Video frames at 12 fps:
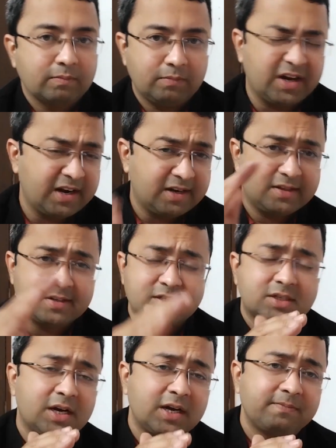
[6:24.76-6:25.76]
But at
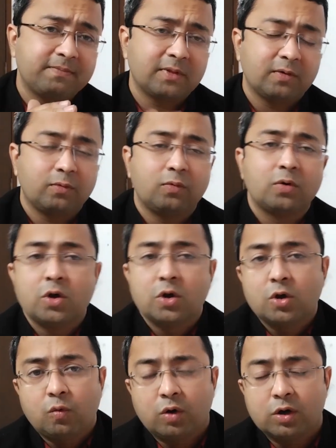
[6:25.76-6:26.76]
this time,
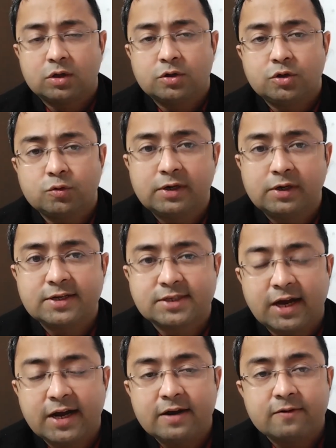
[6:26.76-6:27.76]
what do you will
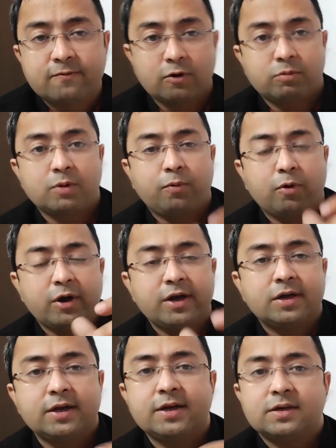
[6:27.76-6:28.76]
decide from the
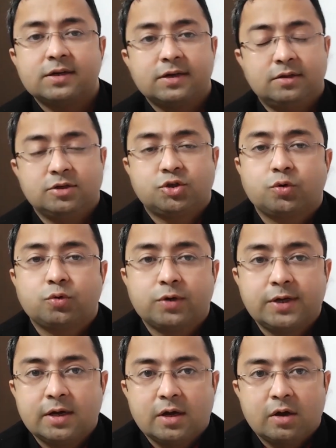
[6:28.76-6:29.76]
point A in the
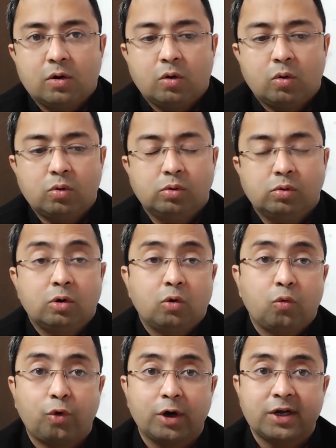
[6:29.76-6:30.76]
story?
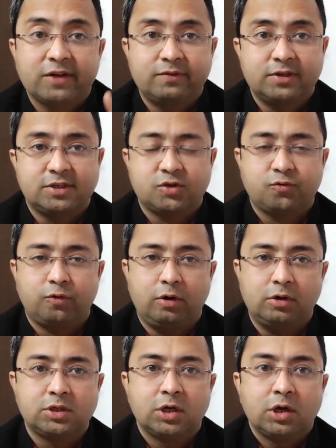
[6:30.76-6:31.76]
Oh, what if this is
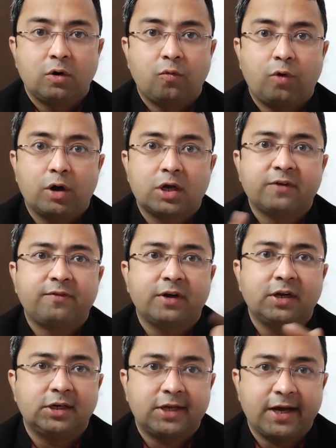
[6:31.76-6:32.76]
false? What if
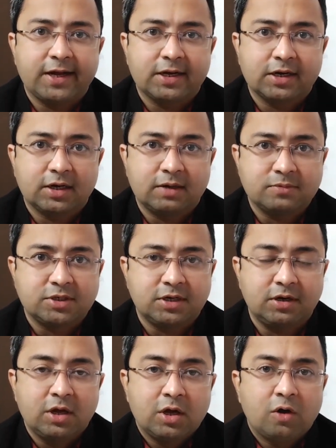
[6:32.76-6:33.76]
another tiger comes
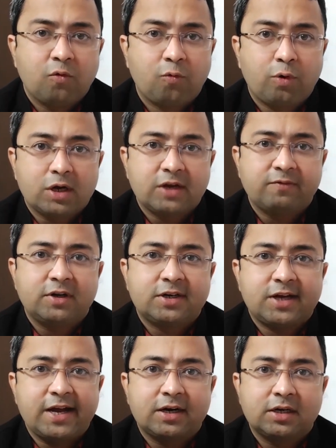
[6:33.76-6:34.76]
in? What if the
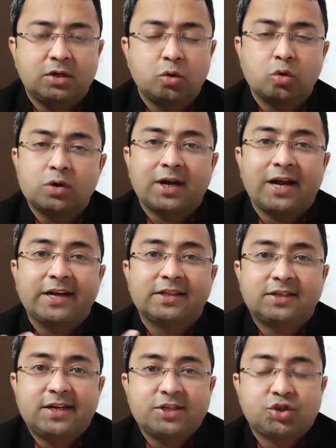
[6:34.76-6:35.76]
tiger don't like
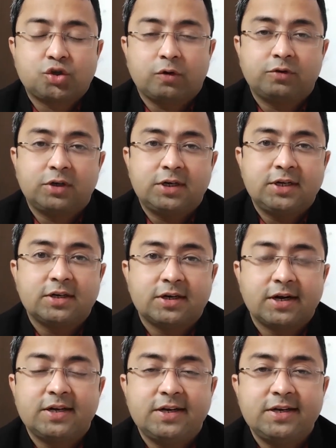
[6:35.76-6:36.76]
the taste of the deer
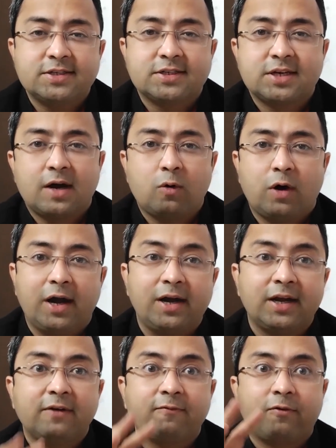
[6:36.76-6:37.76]
and he is now
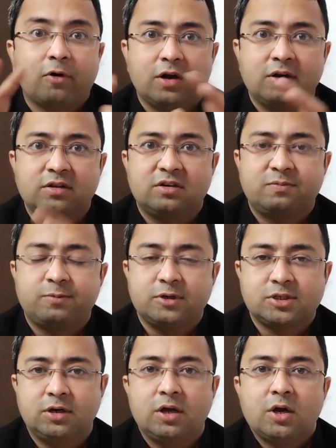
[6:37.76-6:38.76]
hunting for another
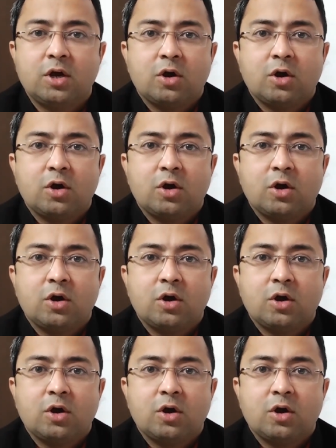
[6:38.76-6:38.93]
person?